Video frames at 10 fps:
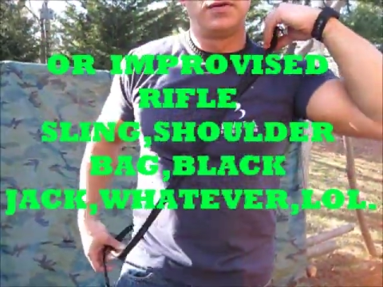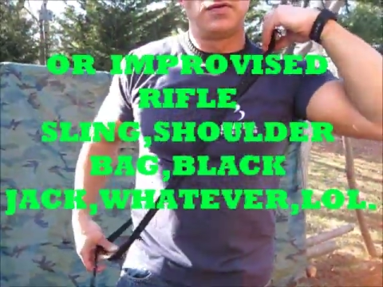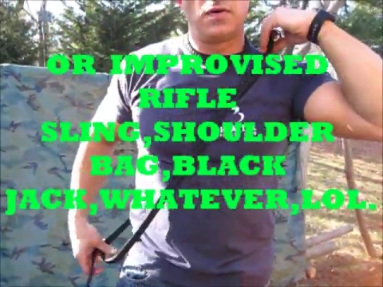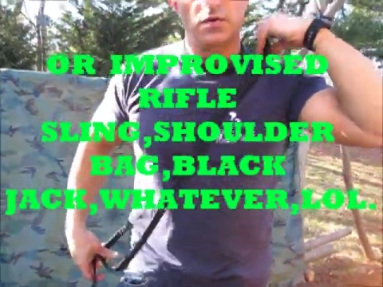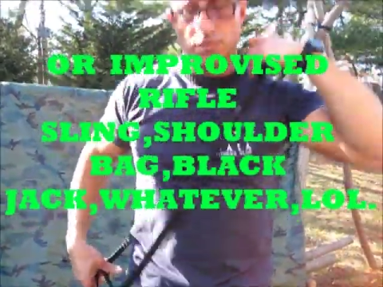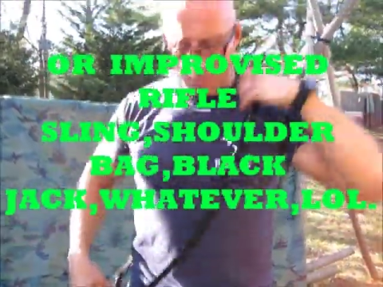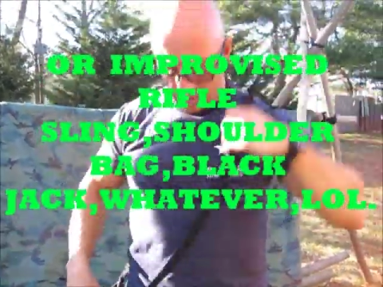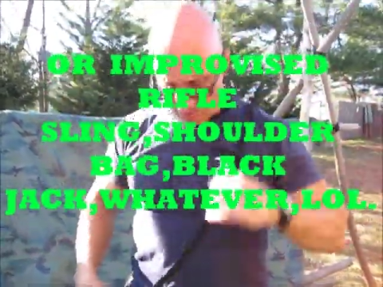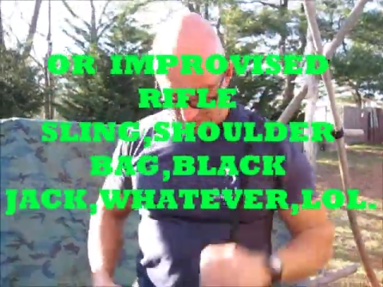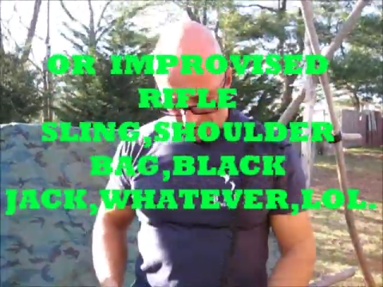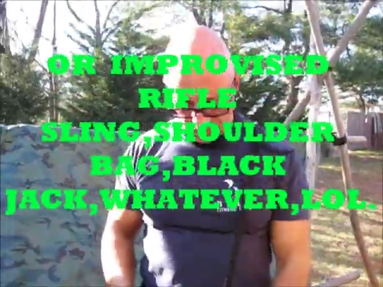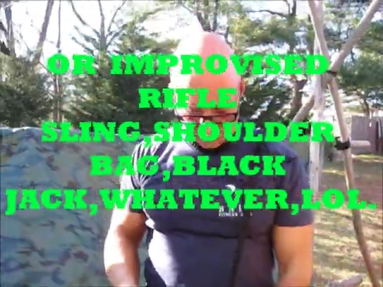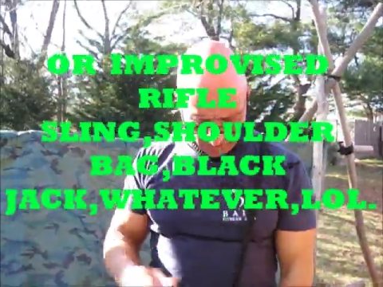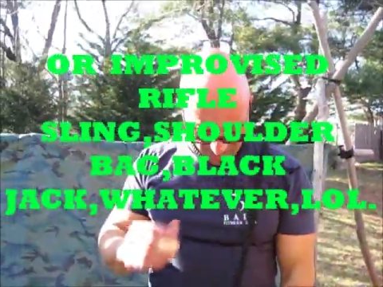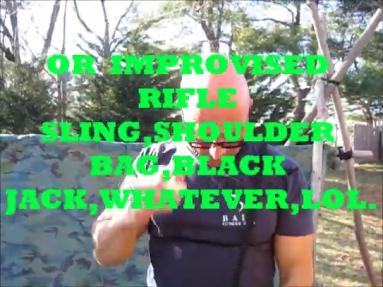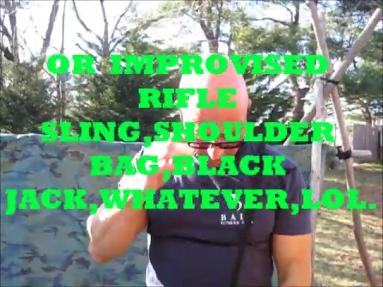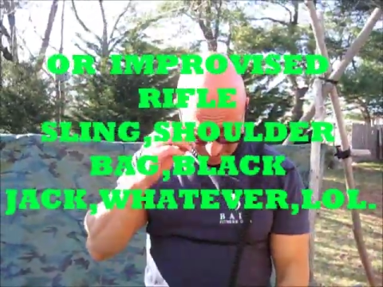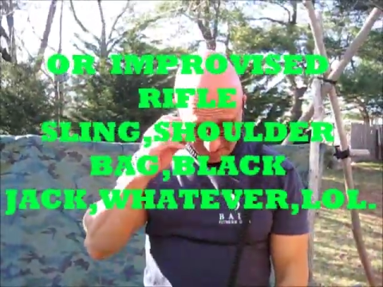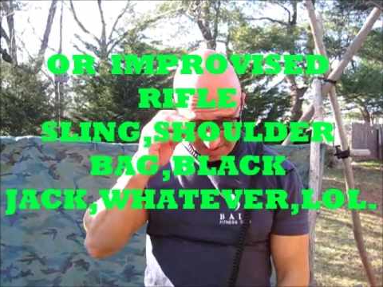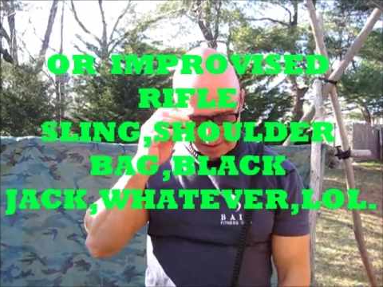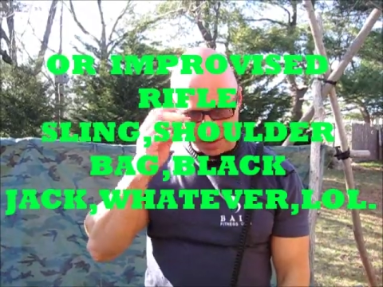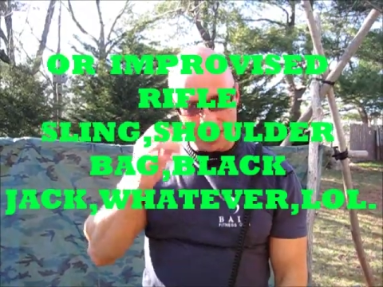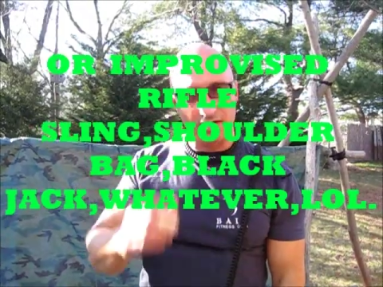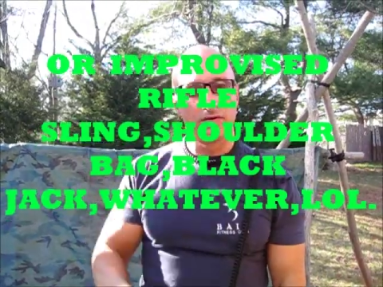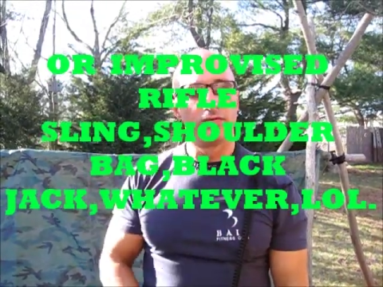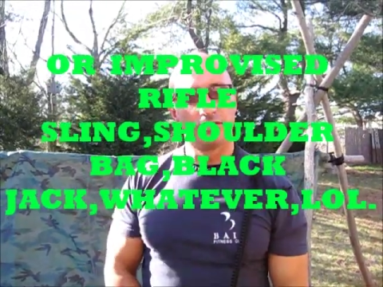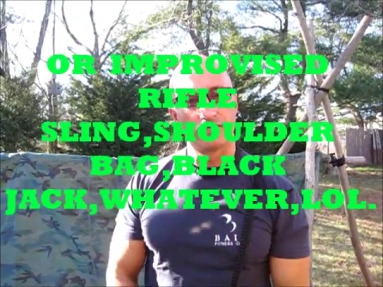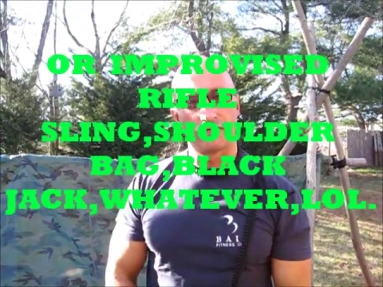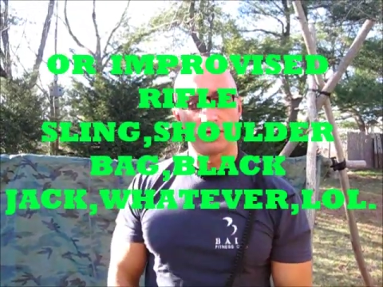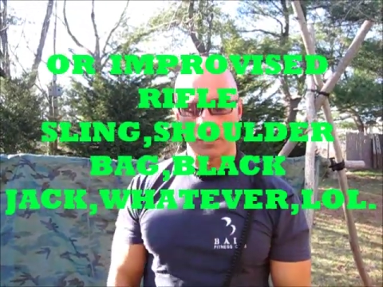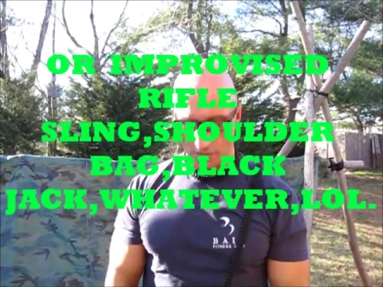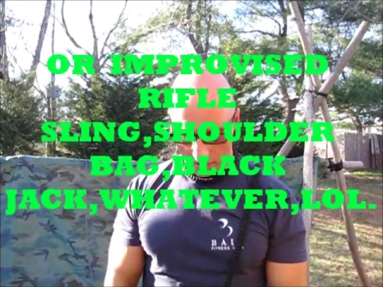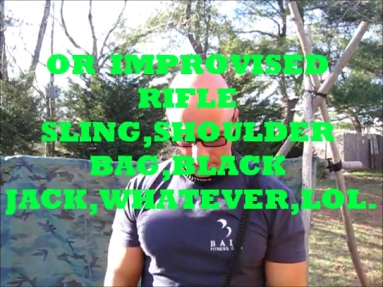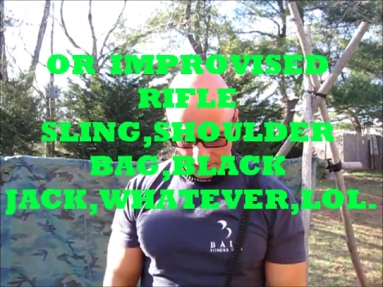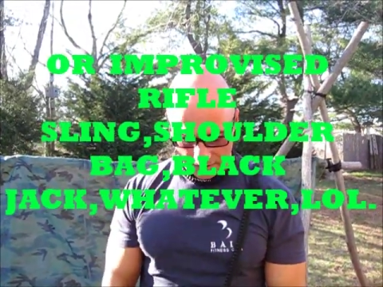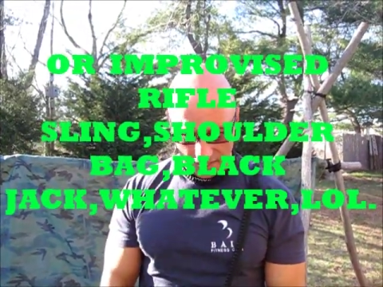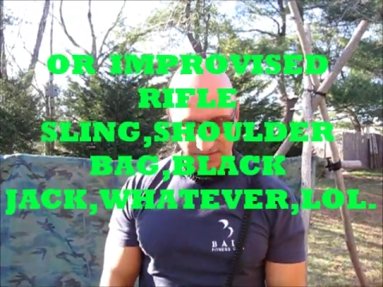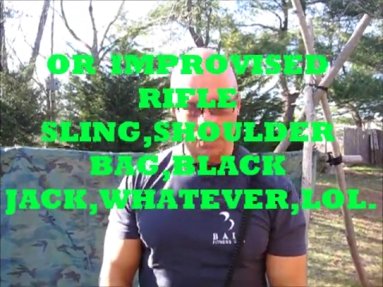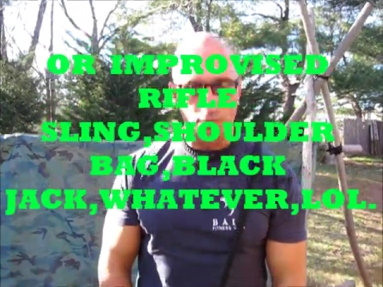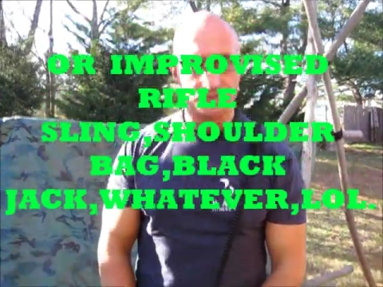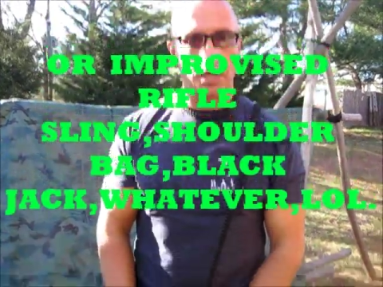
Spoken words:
Nobody's mouth can be seen.